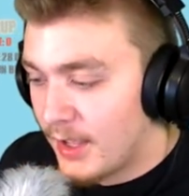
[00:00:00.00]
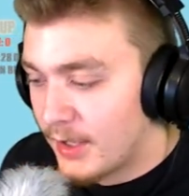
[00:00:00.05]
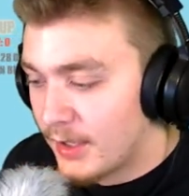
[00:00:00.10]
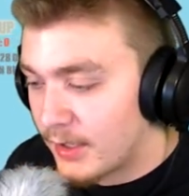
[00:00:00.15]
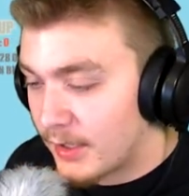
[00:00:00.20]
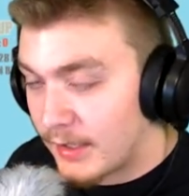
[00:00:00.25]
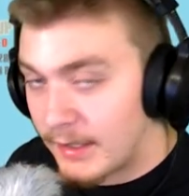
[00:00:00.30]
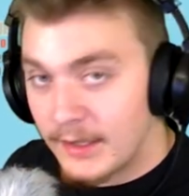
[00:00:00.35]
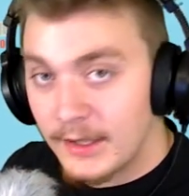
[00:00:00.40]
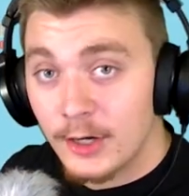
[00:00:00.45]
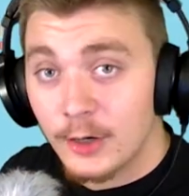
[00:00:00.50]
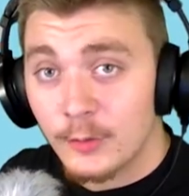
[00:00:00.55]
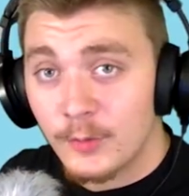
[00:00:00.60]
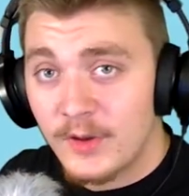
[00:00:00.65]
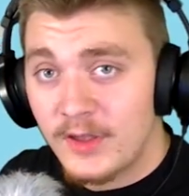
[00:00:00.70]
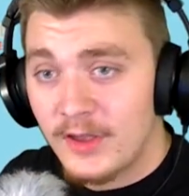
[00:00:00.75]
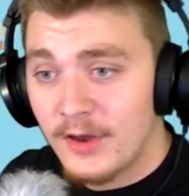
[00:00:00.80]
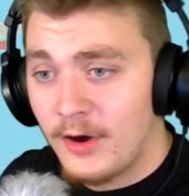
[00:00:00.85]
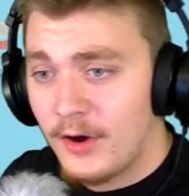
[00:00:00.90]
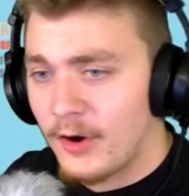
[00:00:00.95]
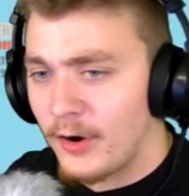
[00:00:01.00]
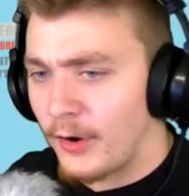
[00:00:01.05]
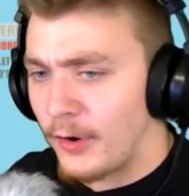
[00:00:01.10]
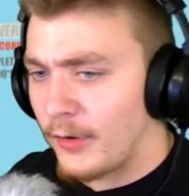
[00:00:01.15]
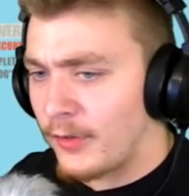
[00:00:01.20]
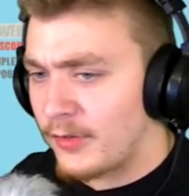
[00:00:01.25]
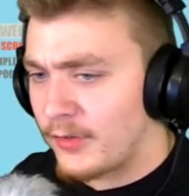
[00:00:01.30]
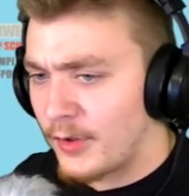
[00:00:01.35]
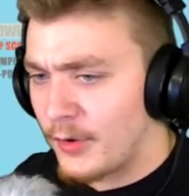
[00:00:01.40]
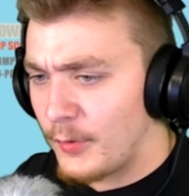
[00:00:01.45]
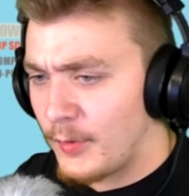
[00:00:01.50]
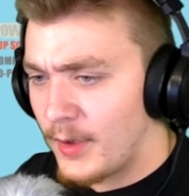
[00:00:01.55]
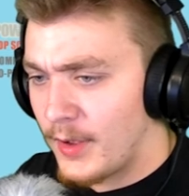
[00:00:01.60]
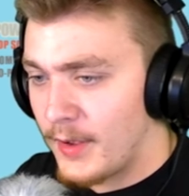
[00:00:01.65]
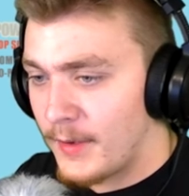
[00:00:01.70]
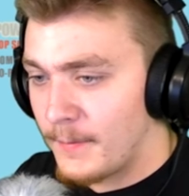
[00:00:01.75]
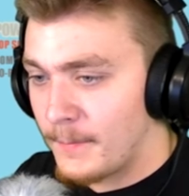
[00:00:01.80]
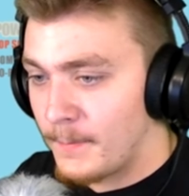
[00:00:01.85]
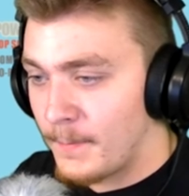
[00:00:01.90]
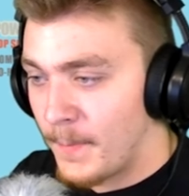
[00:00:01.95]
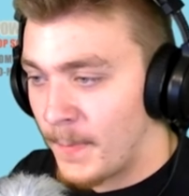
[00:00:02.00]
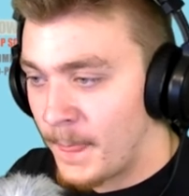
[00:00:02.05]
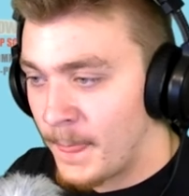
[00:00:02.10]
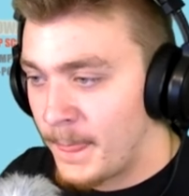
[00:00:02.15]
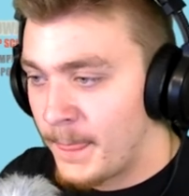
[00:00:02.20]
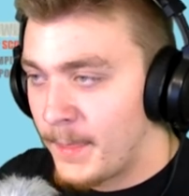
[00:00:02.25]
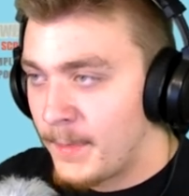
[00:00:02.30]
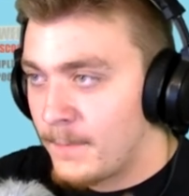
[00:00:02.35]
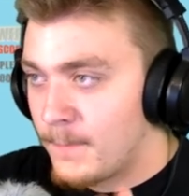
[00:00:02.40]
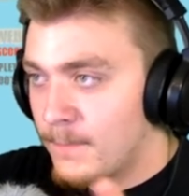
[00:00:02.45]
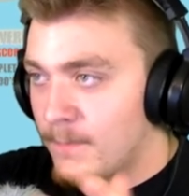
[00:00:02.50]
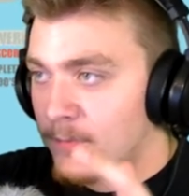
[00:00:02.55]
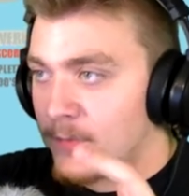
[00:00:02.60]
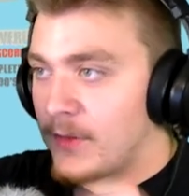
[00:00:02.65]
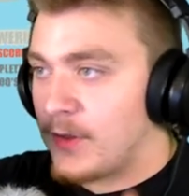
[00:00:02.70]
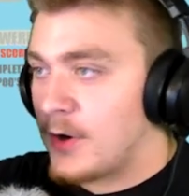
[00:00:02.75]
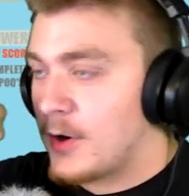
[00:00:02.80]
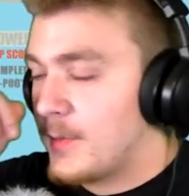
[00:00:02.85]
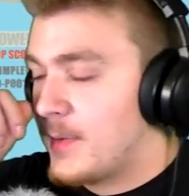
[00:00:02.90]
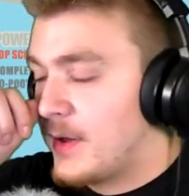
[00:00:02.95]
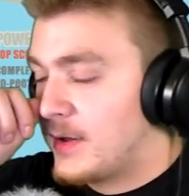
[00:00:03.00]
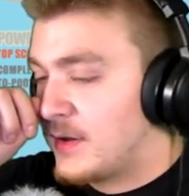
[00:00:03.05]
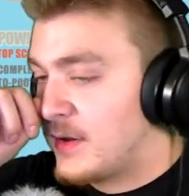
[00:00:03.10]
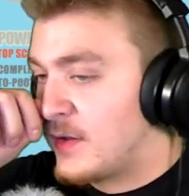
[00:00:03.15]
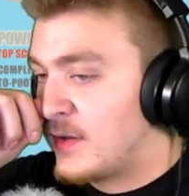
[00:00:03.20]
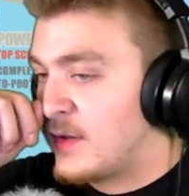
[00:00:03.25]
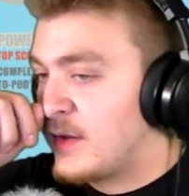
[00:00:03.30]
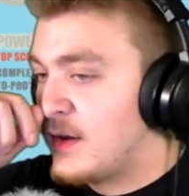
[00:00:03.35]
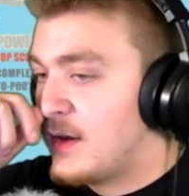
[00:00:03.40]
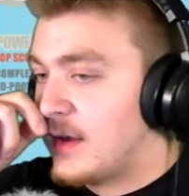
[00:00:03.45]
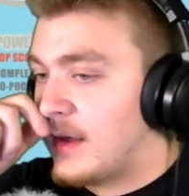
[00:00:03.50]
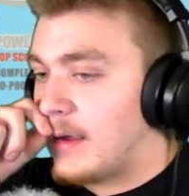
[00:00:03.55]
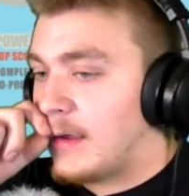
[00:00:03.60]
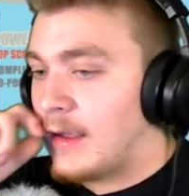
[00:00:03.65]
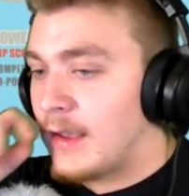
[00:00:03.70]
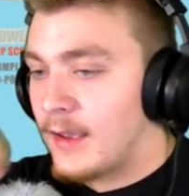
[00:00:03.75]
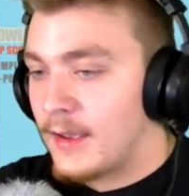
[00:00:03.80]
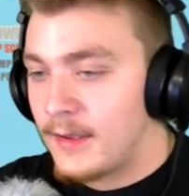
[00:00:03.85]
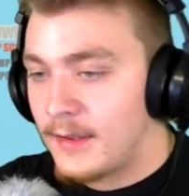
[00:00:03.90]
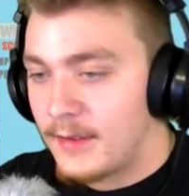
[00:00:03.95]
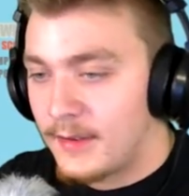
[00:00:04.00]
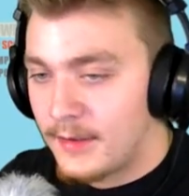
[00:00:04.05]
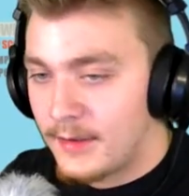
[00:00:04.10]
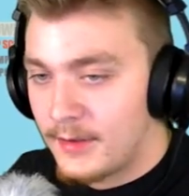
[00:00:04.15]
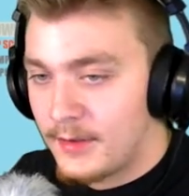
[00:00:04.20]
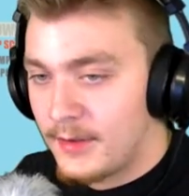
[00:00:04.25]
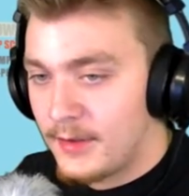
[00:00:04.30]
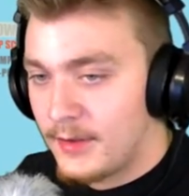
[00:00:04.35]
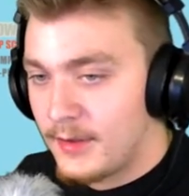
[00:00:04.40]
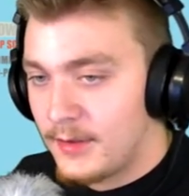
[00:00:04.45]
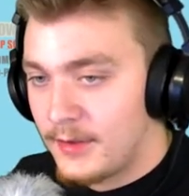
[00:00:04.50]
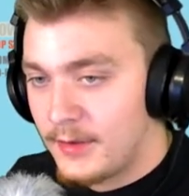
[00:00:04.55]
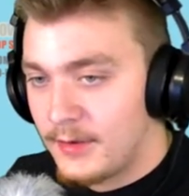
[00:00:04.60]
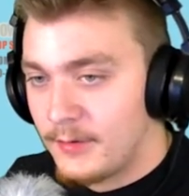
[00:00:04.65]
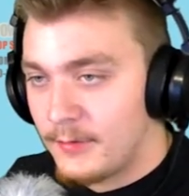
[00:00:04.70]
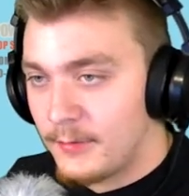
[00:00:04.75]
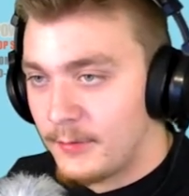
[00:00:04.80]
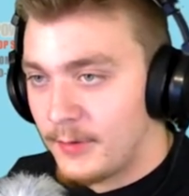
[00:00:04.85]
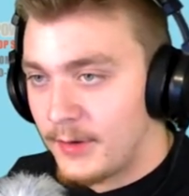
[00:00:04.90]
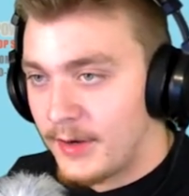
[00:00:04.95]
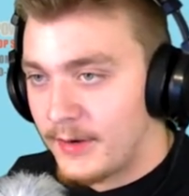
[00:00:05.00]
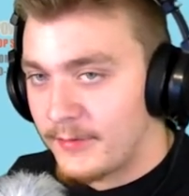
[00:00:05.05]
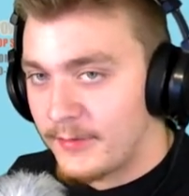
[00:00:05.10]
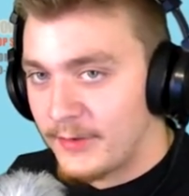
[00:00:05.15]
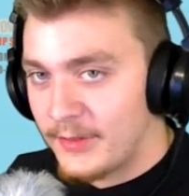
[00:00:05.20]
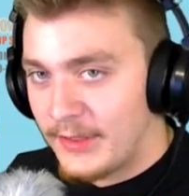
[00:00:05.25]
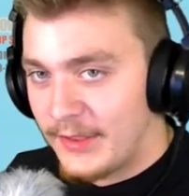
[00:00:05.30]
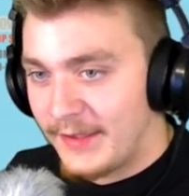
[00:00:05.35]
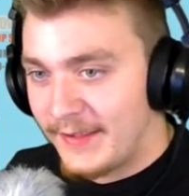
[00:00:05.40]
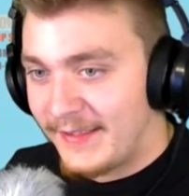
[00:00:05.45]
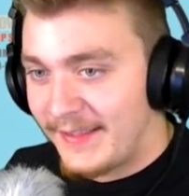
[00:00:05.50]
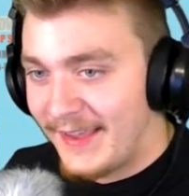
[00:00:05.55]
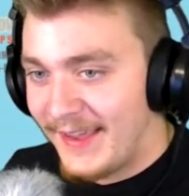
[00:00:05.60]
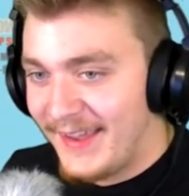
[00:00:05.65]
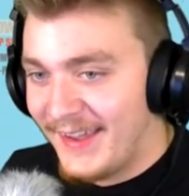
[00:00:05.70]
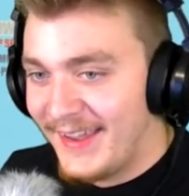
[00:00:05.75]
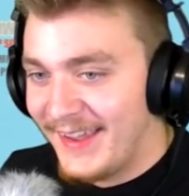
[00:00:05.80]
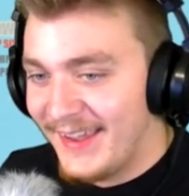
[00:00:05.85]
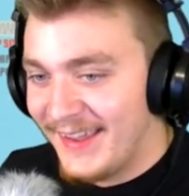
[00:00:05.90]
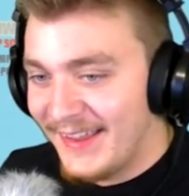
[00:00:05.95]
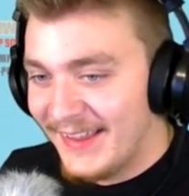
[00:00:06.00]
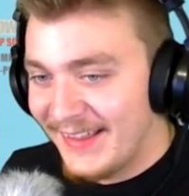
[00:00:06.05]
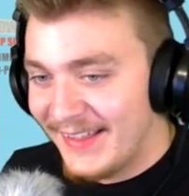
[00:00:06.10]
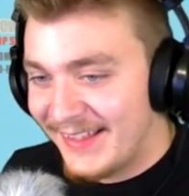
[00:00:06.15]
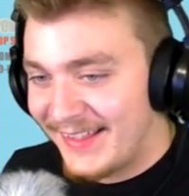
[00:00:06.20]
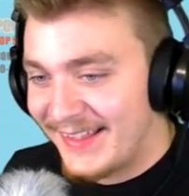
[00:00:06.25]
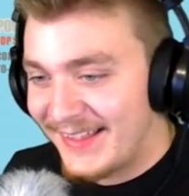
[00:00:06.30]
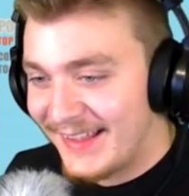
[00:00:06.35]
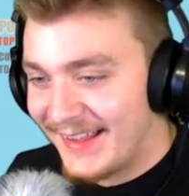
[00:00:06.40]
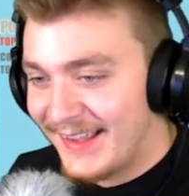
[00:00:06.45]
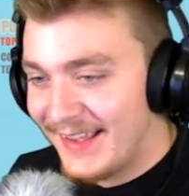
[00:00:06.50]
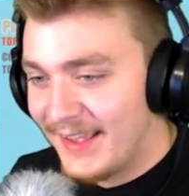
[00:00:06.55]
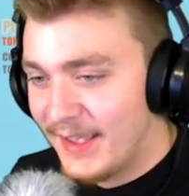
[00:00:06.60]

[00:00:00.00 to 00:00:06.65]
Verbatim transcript: here we are. So, um, you're about to see whatever this is.